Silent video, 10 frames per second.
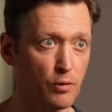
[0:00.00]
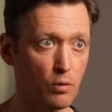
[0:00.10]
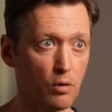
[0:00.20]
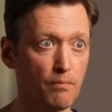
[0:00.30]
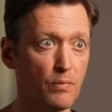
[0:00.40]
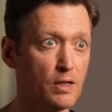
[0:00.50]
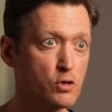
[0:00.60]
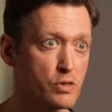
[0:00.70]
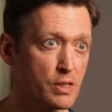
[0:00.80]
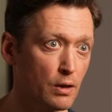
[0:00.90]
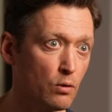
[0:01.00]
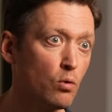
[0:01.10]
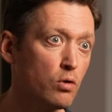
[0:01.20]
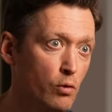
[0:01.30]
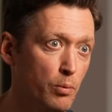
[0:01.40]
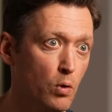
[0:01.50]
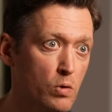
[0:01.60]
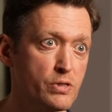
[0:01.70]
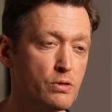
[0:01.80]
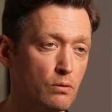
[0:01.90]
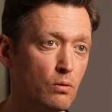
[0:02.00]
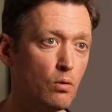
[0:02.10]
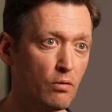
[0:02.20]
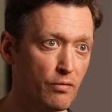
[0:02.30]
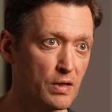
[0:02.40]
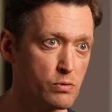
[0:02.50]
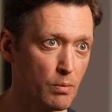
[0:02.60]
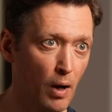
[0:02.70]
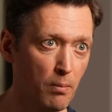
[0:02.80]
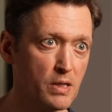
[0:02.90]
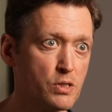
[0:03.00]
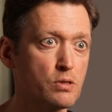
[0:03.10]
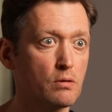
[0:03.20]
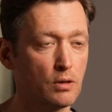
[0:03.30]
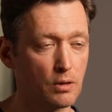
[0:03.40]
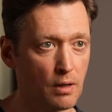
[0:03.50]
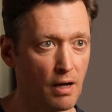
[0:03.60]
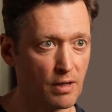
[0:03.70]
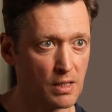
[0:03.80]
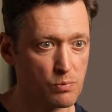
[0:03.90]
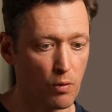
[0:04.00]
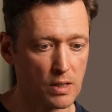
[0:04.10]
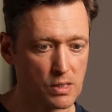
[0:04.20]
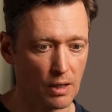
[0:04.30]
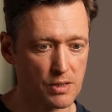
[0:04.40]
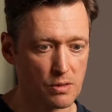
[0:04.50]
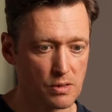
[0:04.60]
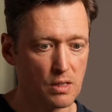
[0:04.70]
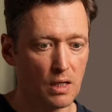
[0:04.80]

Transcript: you're interested in all the reports and all of the things we publish, you can have an enterprise license.